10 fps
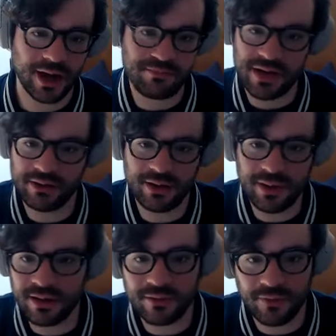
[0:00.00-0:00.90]
I barely beat
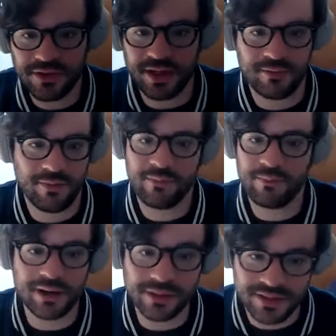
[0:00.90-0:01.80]
her the first time. I
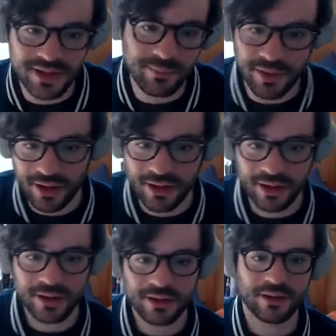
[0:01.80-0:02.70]
barely stopped her.
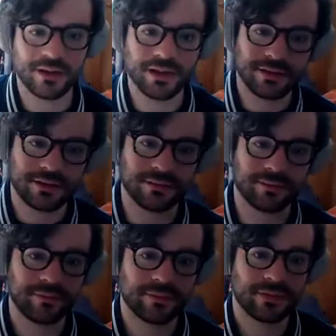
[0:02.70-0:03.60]
Like
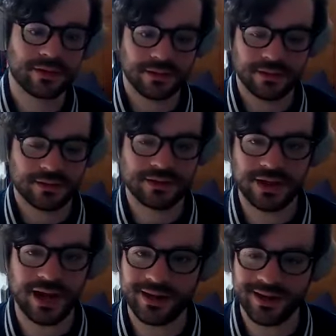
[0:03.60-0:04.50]

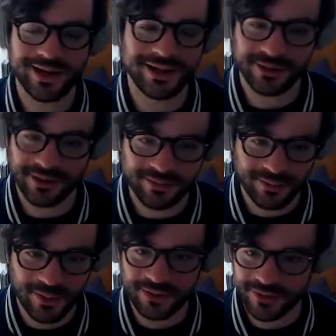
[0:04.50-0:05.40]
I killed even
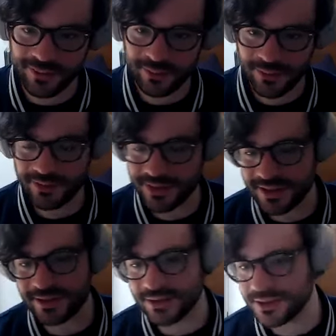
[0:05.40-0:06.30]
more of her people. This
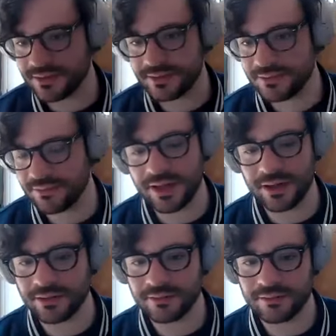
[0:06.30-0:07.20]
is, you
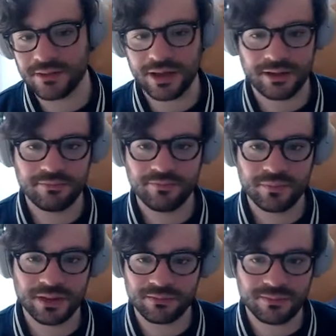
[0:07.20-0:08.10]
know,
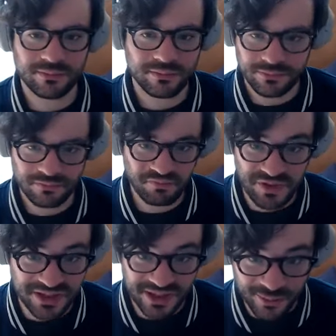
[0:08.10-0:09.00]
like
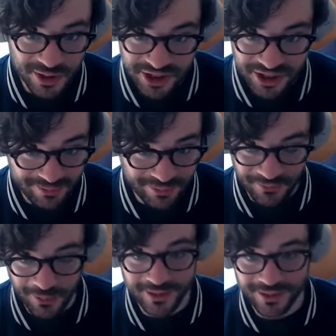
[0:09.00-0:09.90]
seeing what she did
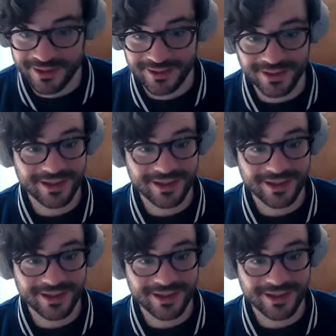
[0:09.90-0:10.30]
before,